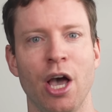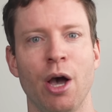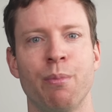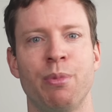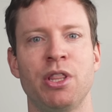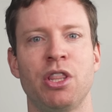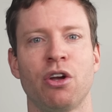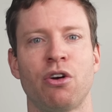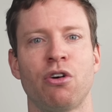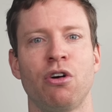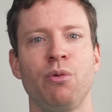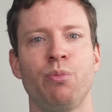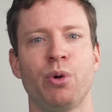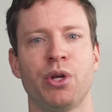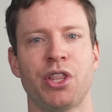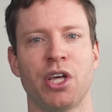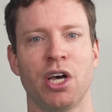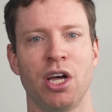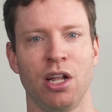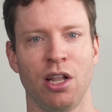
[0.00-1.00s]
but the group
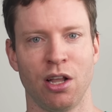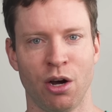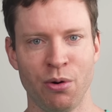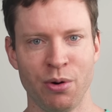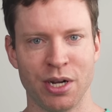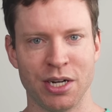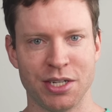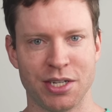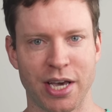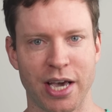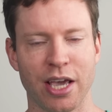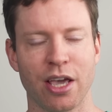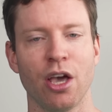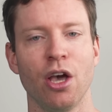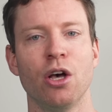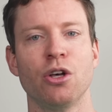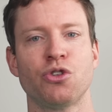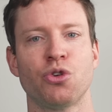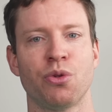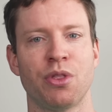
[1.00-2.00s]
with a low intake
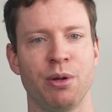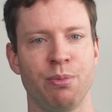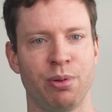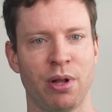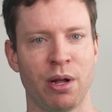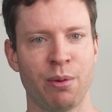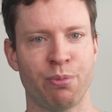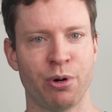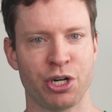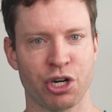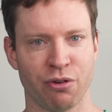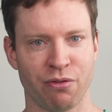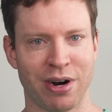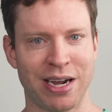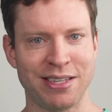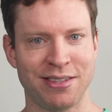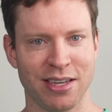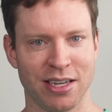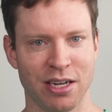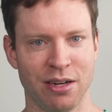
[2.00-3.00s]
saw their blood pressure
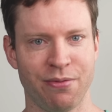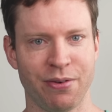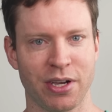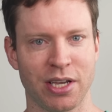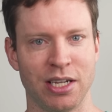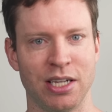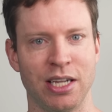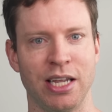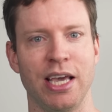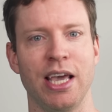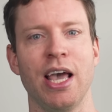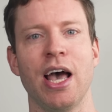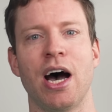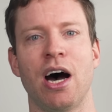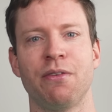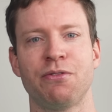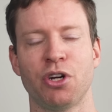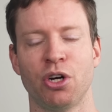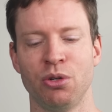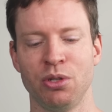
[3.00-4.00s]
rise significantly
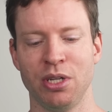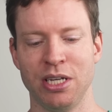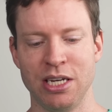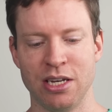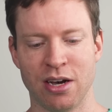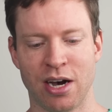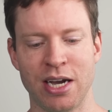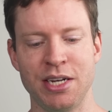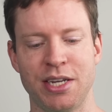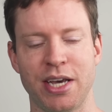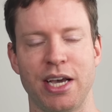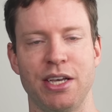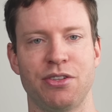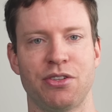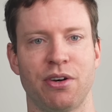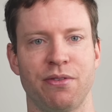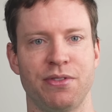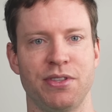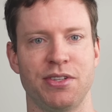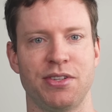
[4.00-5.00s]
after only 9 days
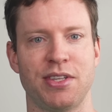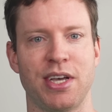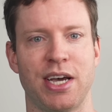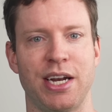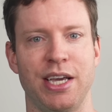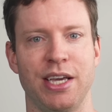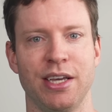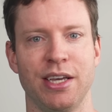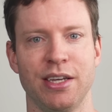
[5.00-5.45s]
of the study.